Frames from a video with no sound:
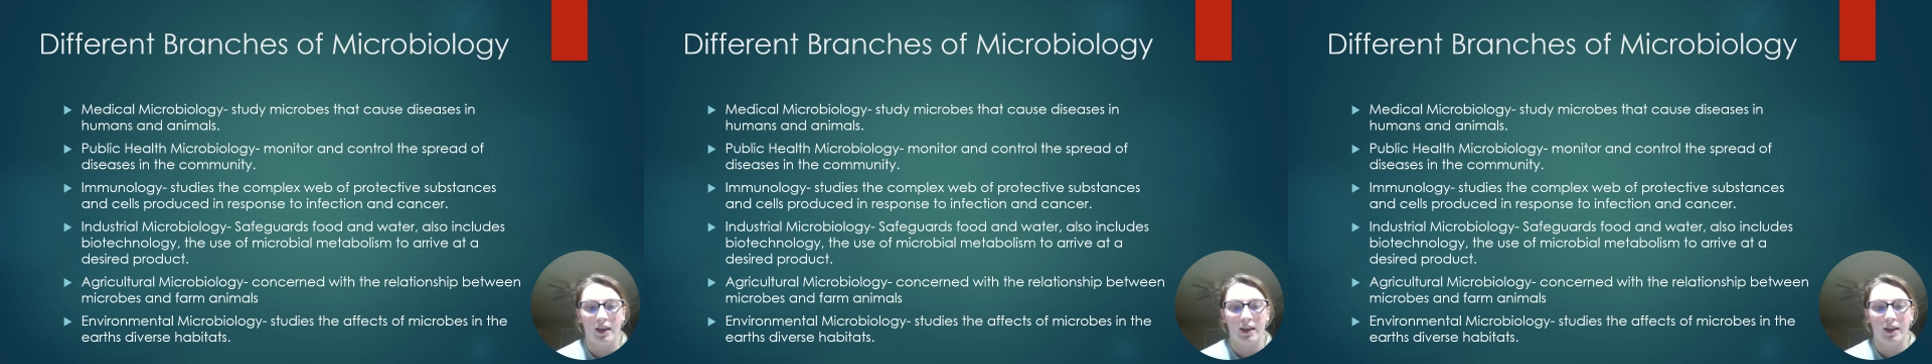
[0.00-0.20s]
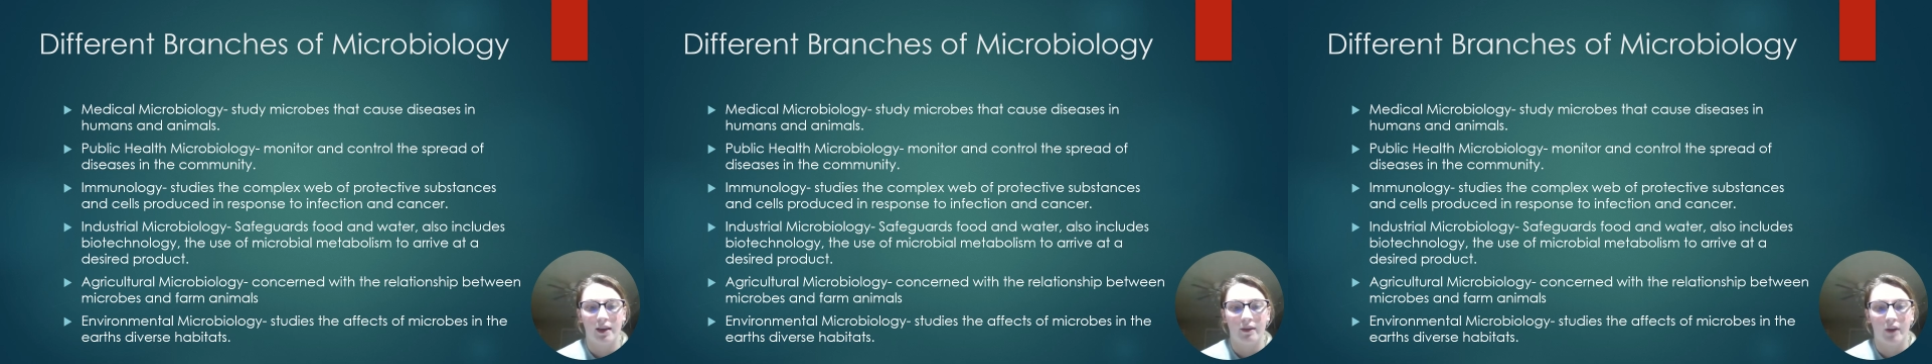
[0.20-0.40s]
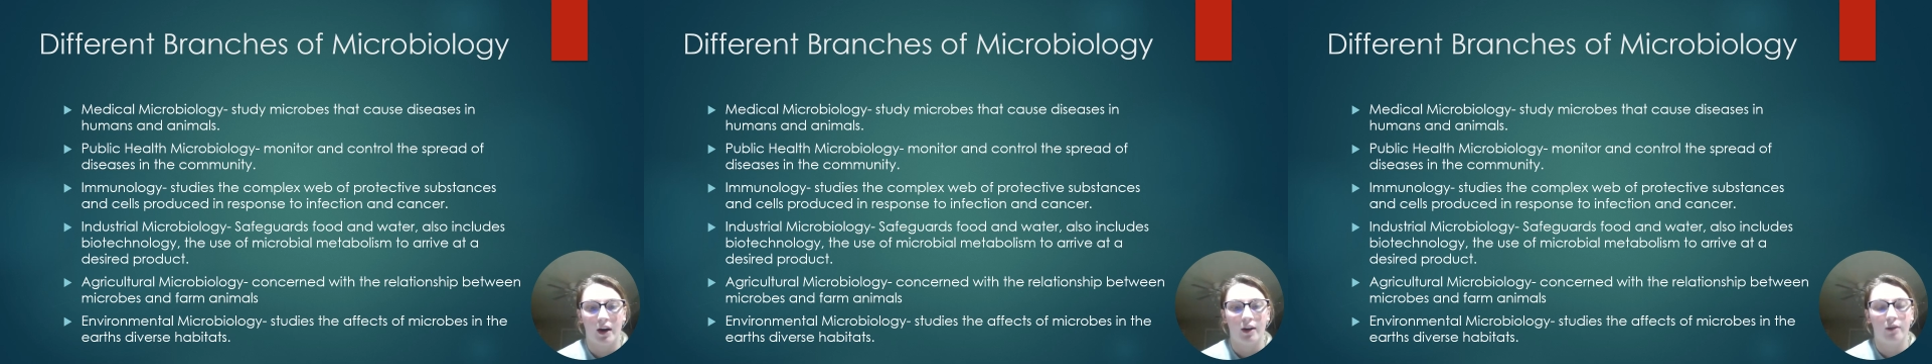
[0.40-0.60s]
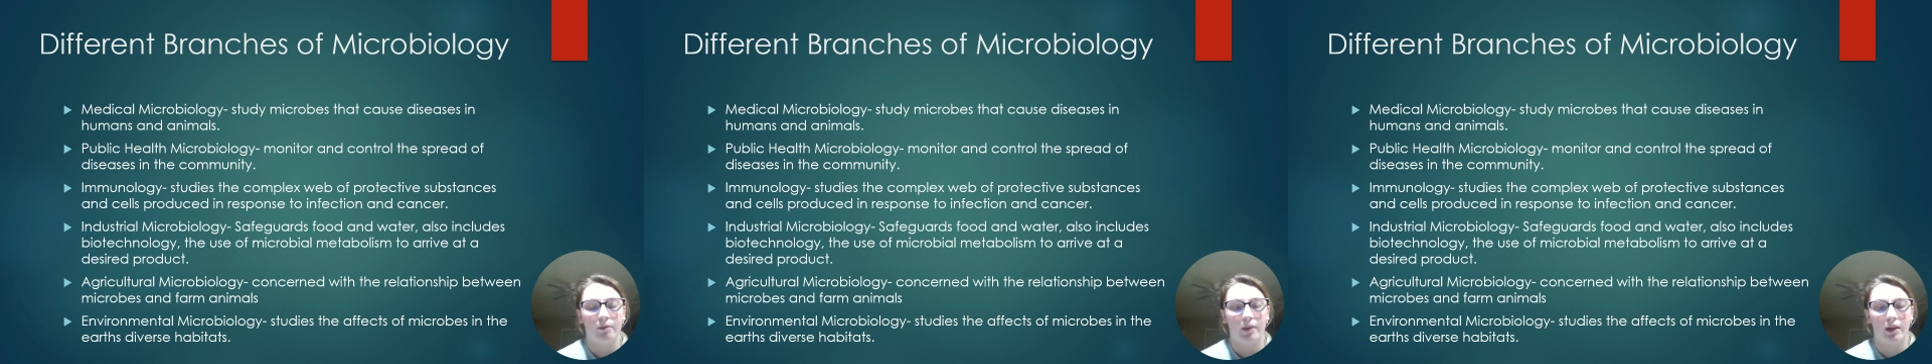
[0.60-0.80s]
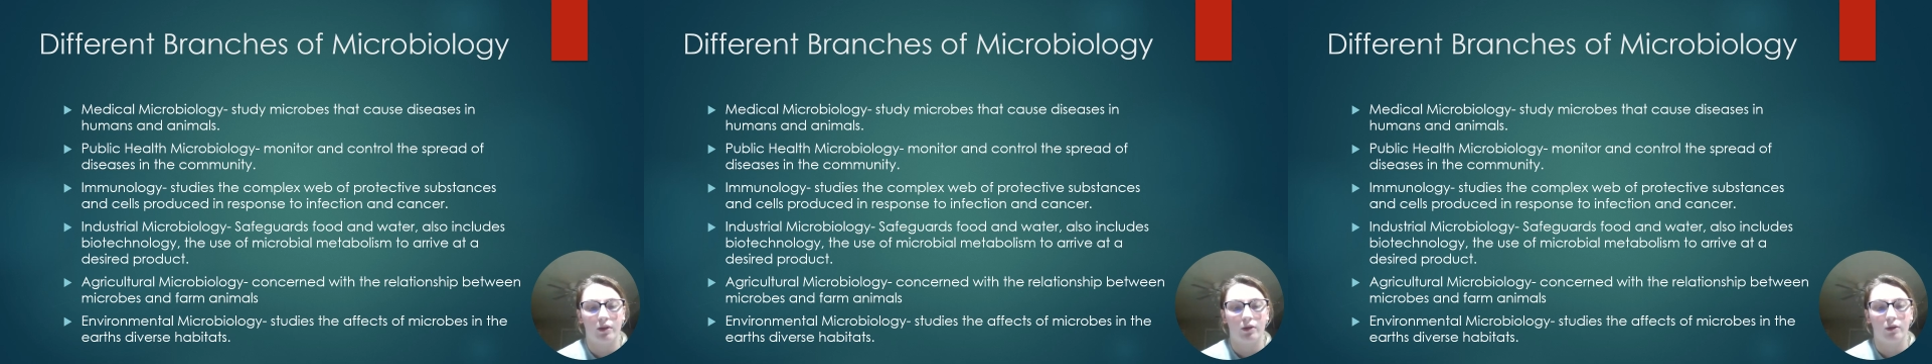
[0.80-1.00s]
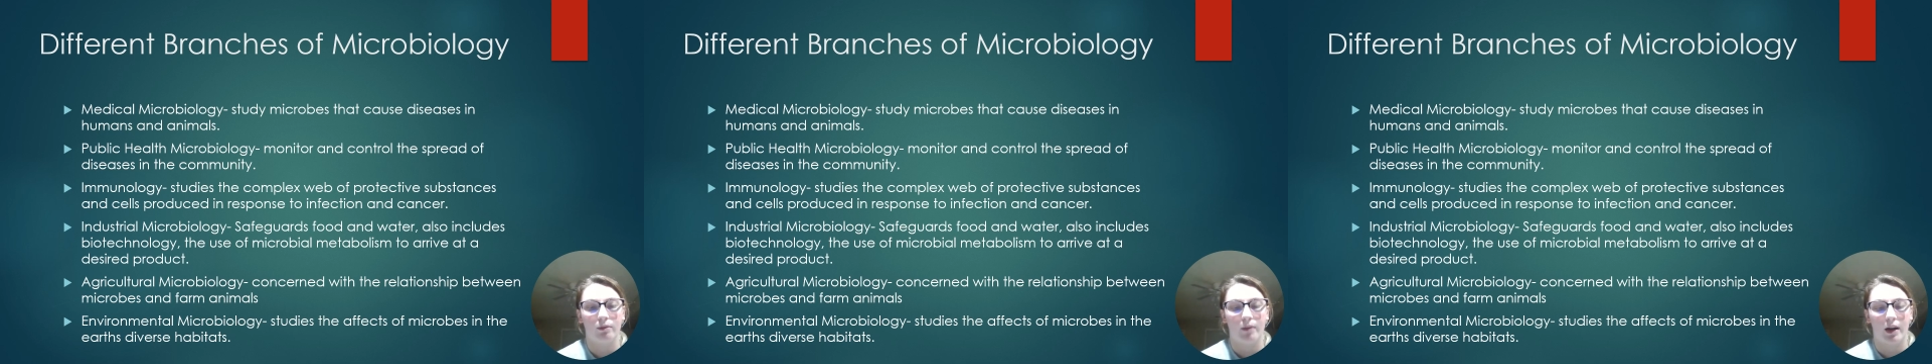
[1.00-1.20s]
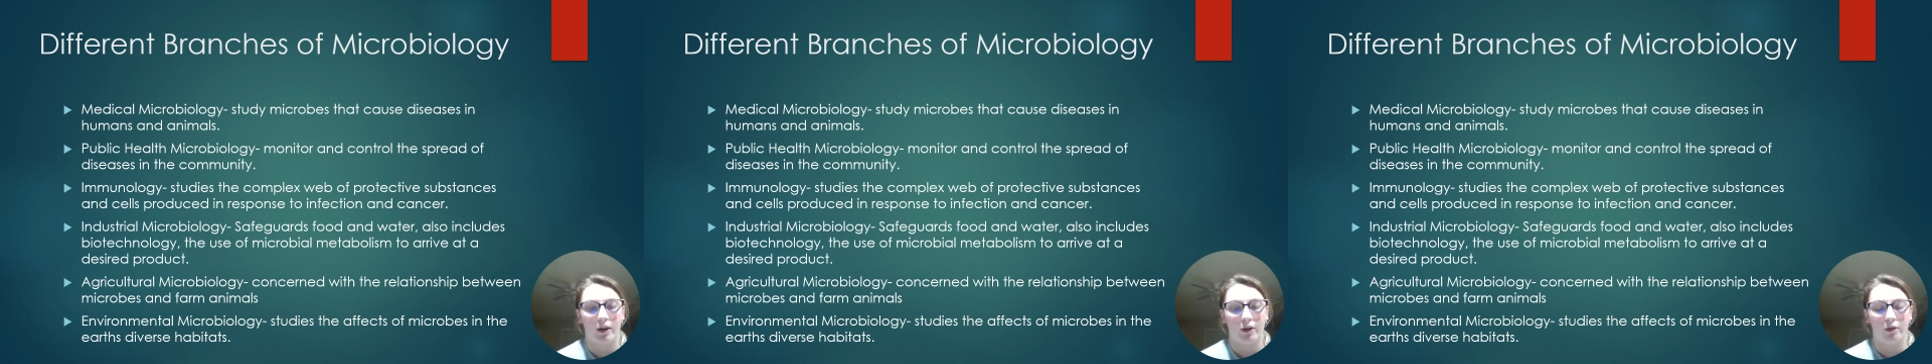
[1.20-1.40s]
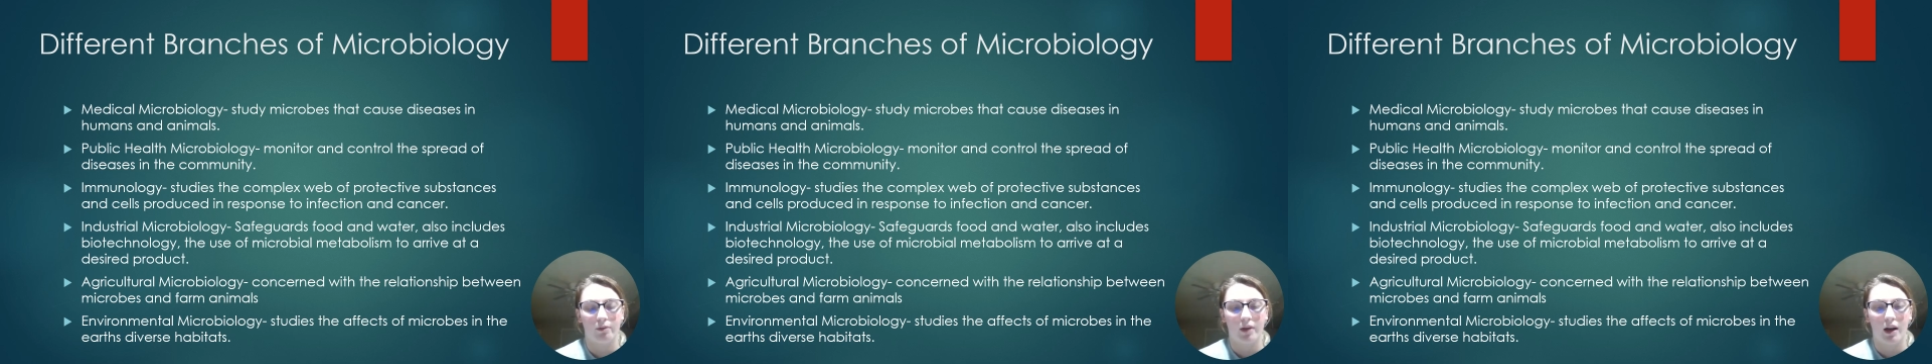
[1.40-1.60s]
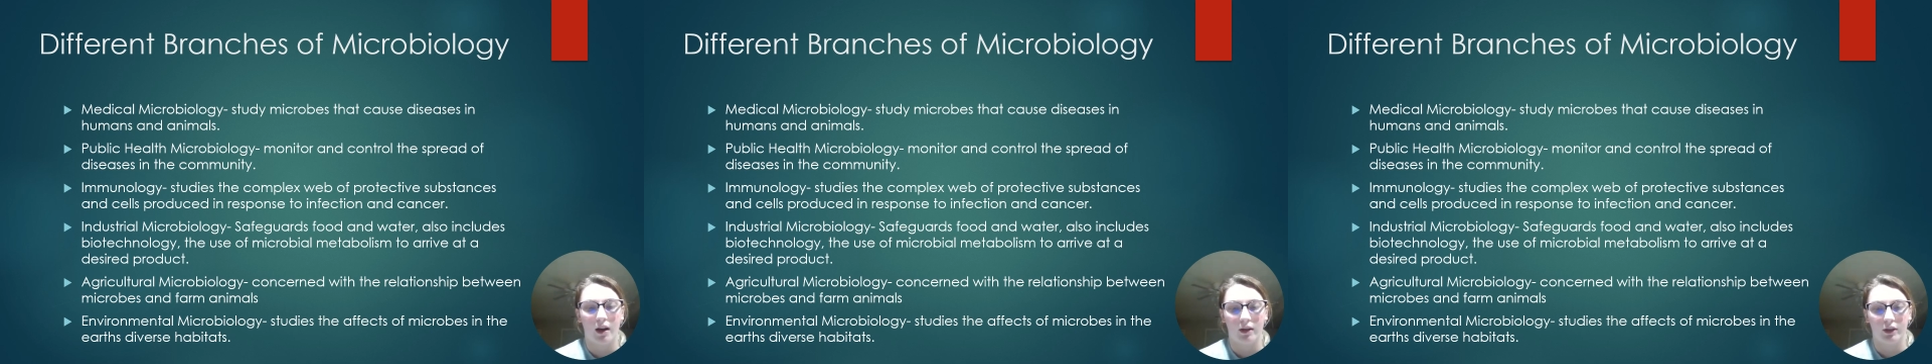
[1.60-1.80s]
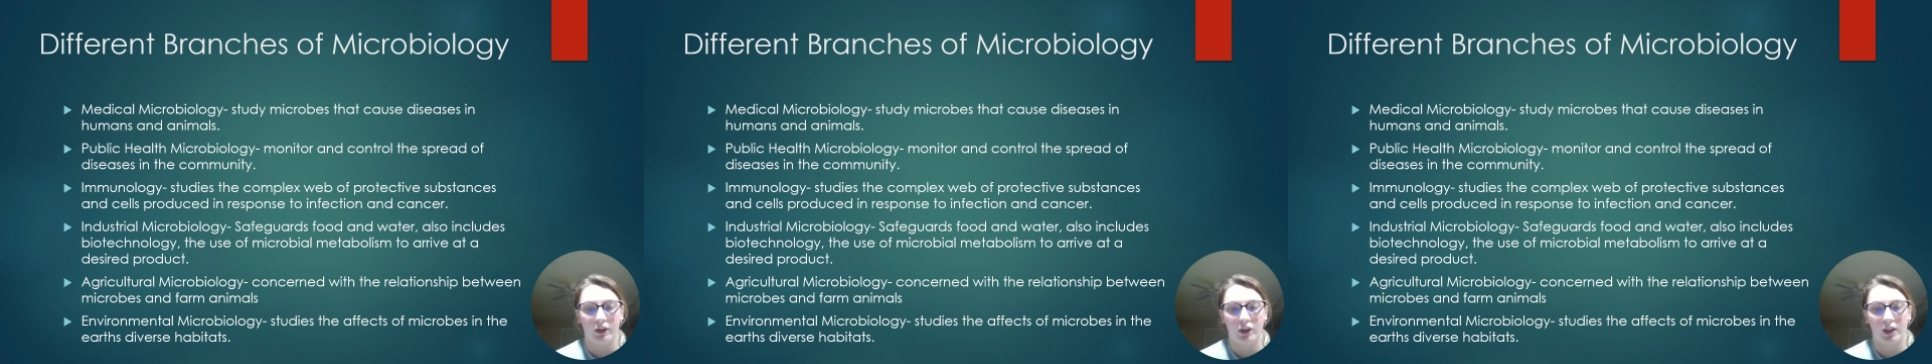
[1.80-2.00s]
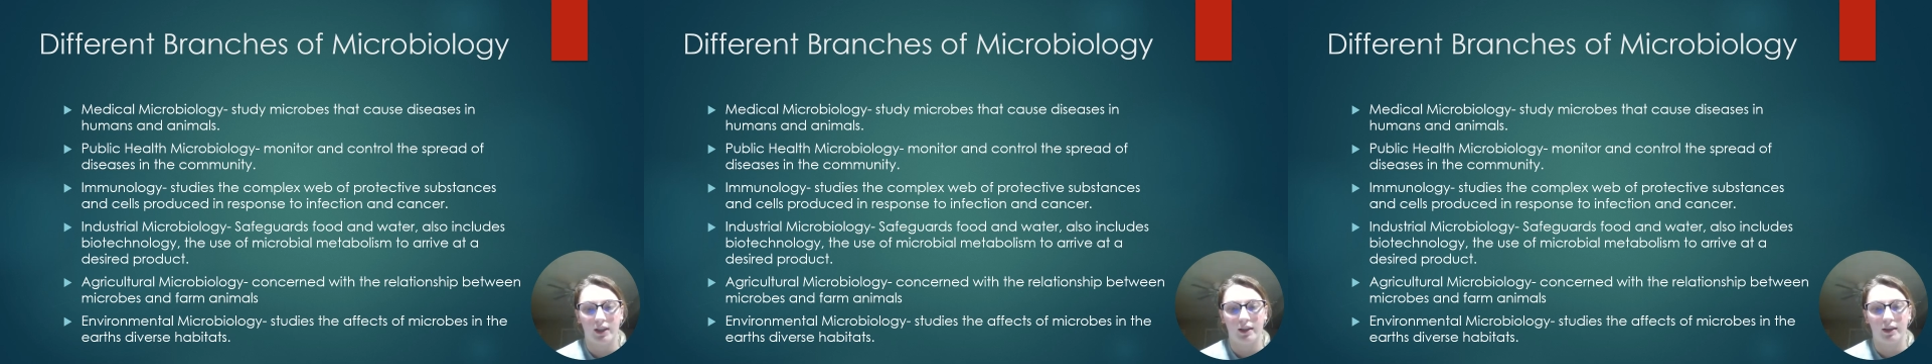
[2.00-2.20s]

Environmental microbiology